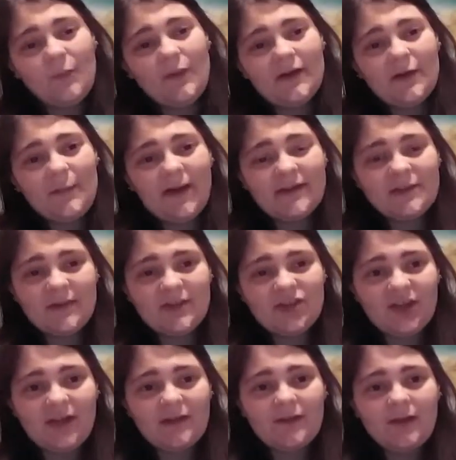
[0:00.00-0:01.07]
welcome back to my
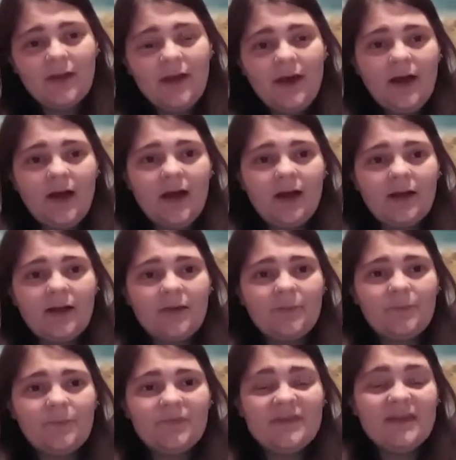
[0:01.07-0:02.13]
channel.
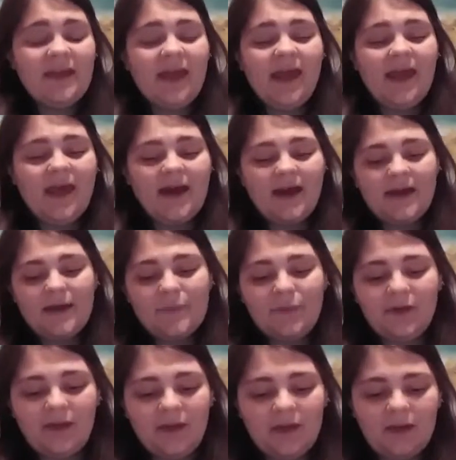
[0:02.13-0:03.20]
Um, today I am
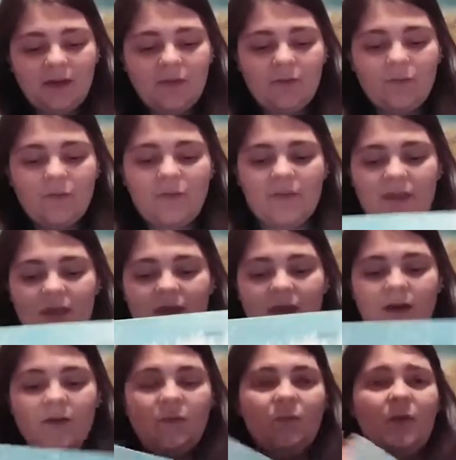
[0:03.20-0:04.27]
bringing you
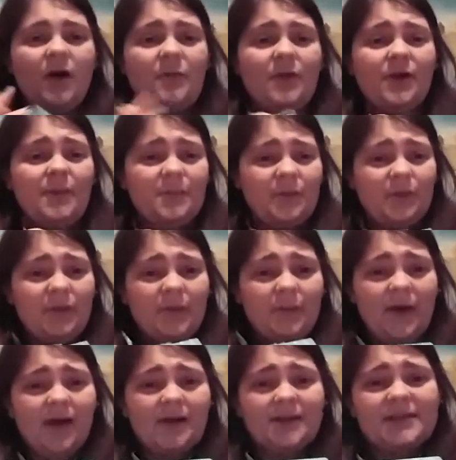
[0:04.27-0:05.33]
the Walmart Beauty
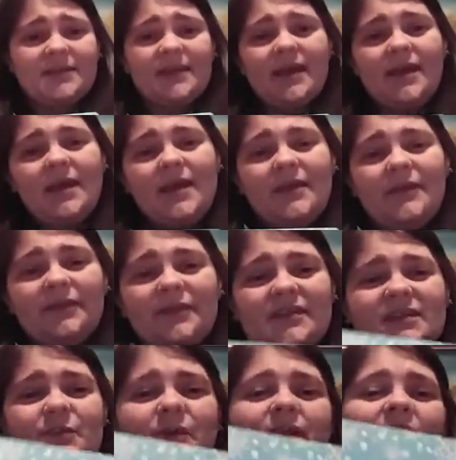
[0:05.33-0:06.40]
Box.
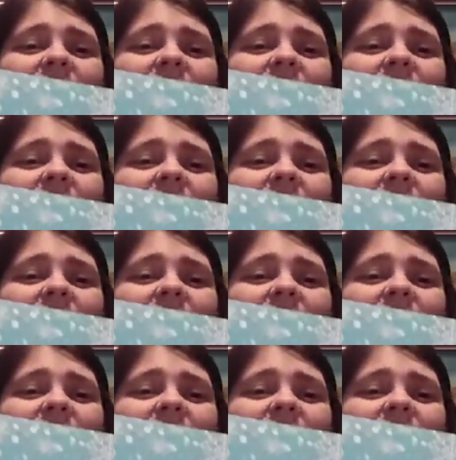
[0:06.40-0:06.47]
This one